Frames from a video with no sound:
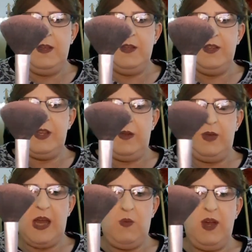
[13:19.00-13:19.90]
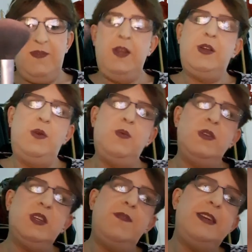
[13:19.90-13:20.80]
So, and whatever you do,
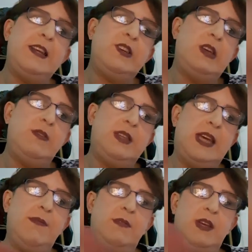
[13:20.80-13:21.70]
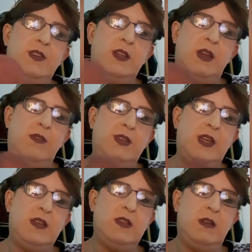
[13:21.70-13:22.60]
once you've finished using it, as you
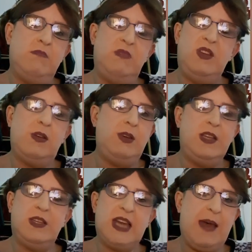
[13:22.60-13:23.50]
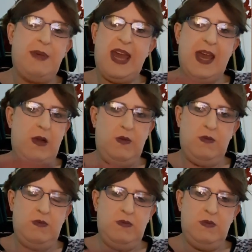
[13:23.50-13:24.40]
noticed, you don't need to tap it out,
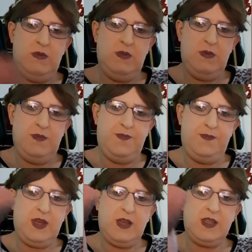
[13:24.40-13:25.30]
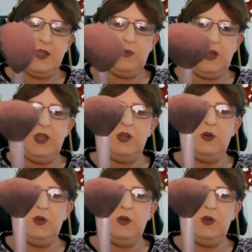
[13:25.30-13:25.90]
because otherwise